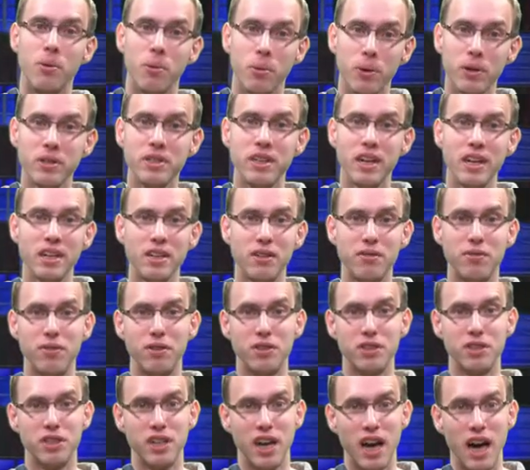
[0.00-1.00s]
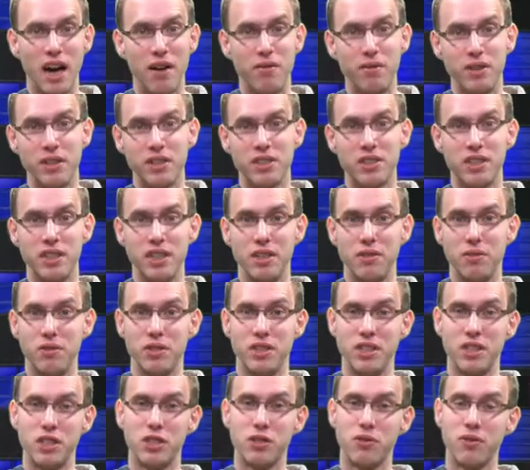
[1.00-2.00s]
We take the function fx
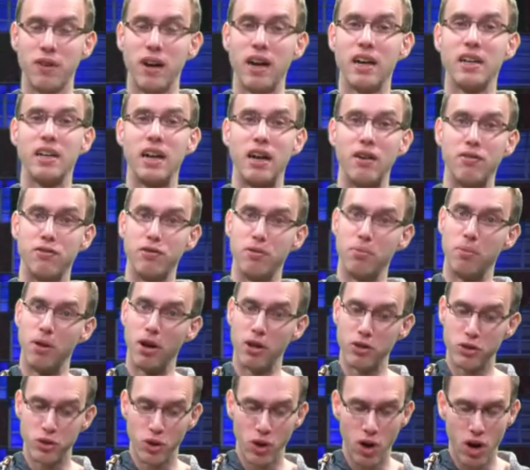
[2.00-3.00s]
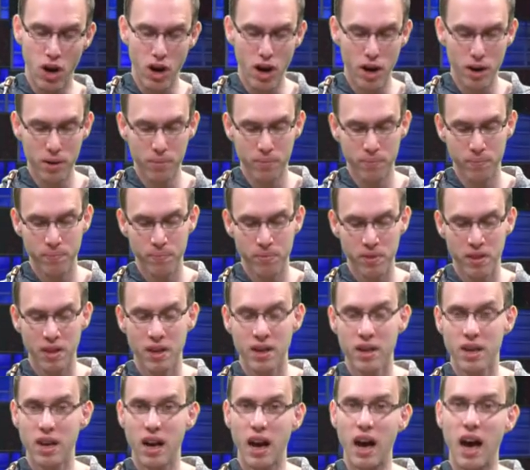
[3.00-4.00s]
equals x squared, f from r to r,
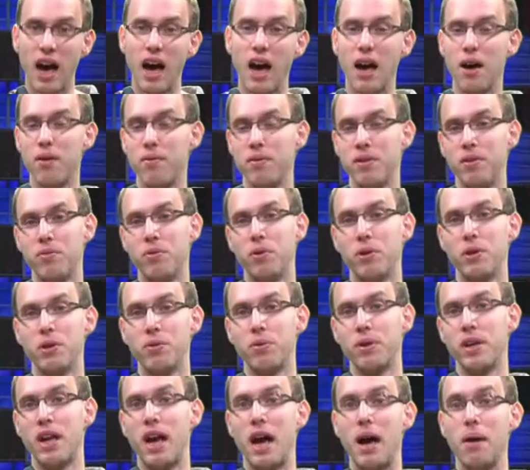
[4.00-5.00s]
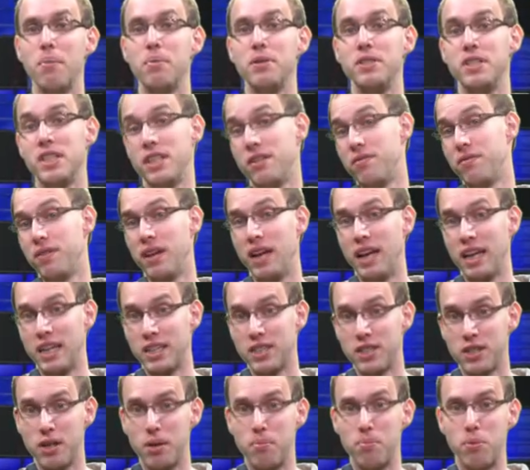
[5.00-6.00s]
and we wonder what happens if
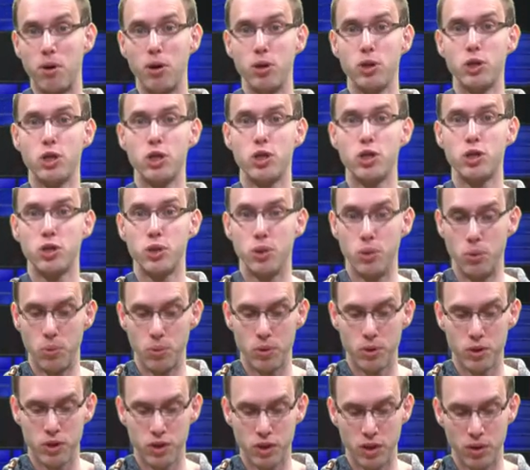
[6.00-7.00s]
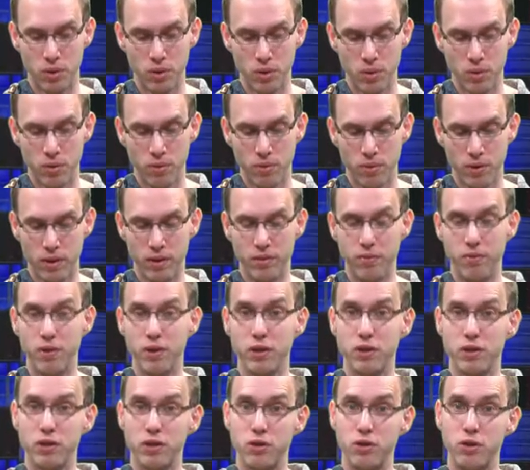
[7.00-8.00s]
x approaches 2. So we
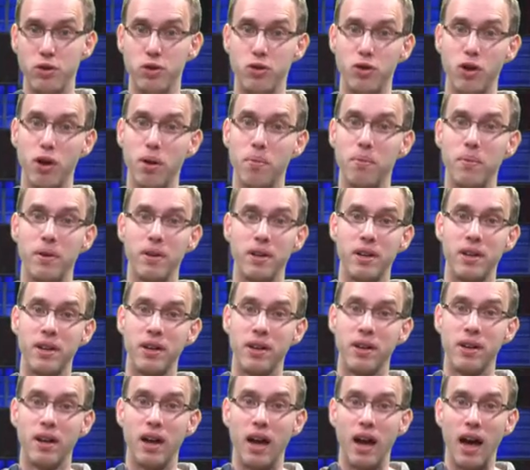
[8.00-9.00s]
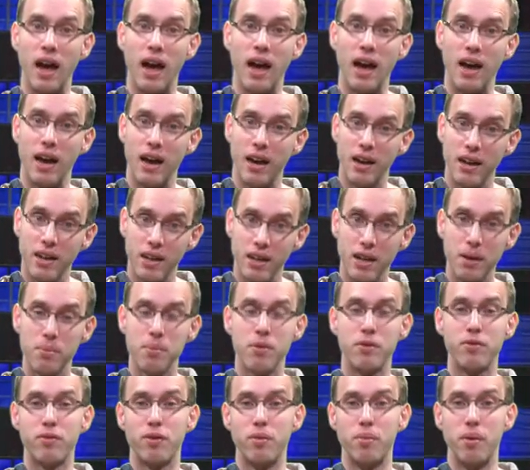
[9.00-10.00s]
want to determine a uh,
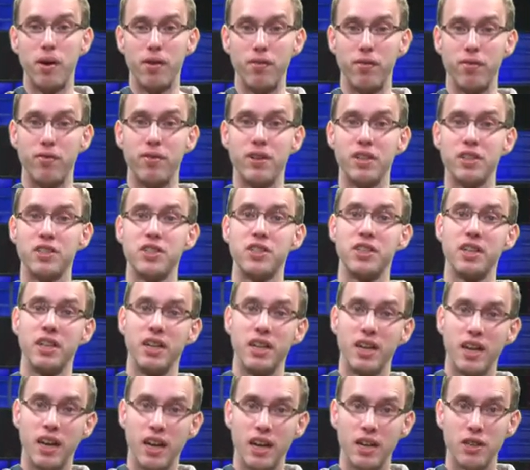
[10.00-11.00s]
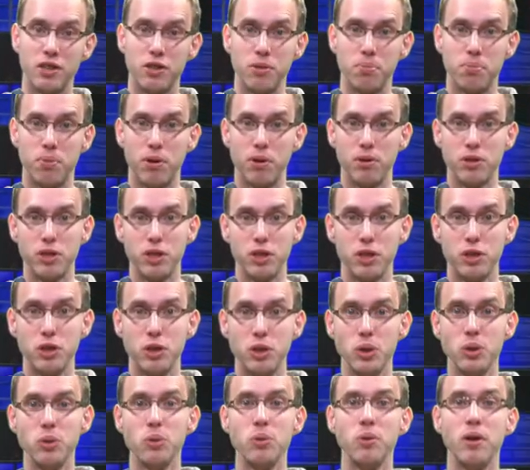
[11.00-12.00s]
limit from f of x, x approaching
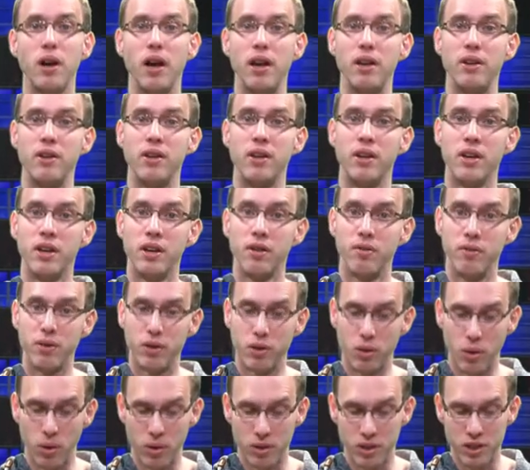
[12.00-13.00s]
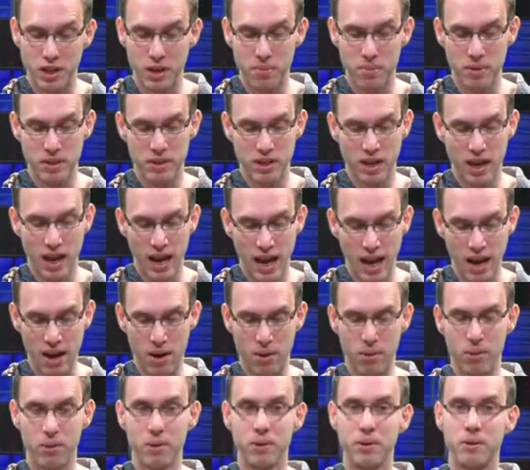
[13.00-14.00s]
2, and we call this limit
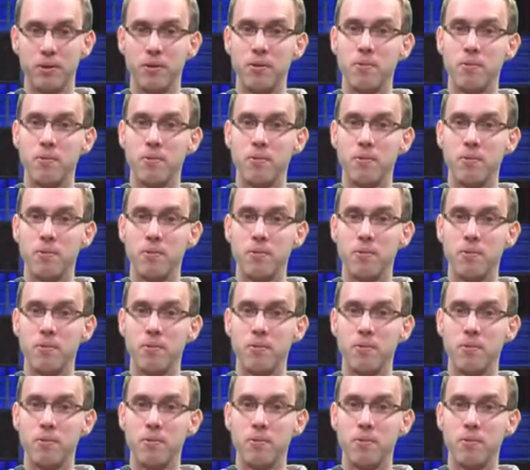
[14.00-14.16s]
L.